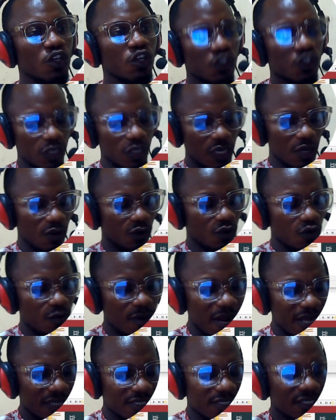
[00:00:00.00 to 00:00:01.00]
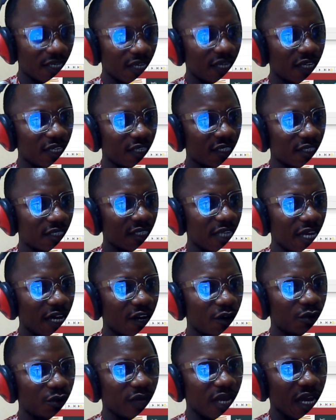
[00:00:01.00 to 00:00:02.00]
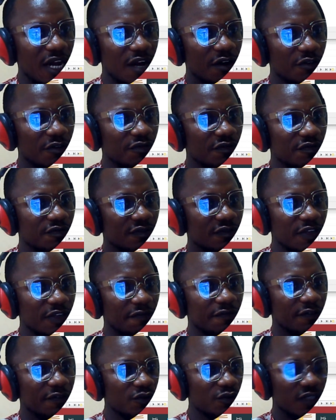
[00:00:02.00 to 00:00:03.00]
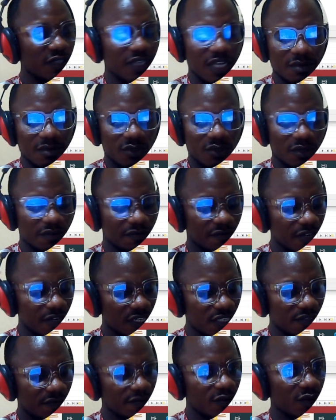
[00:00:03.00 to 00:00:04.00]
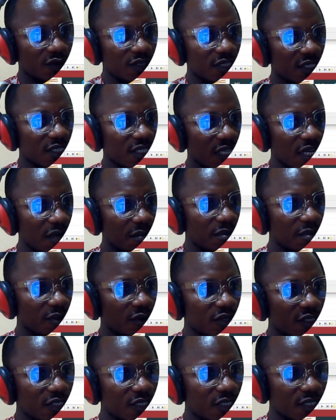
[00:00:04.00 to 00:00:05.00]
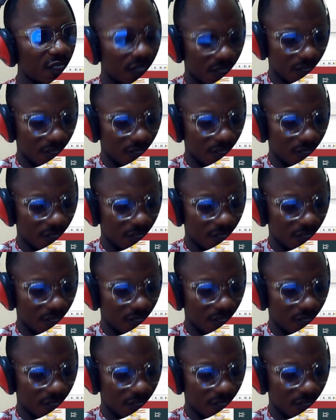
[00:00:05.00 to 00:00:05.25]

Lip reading: So now I'll go by saying, now we have the field name. So the first field is employees.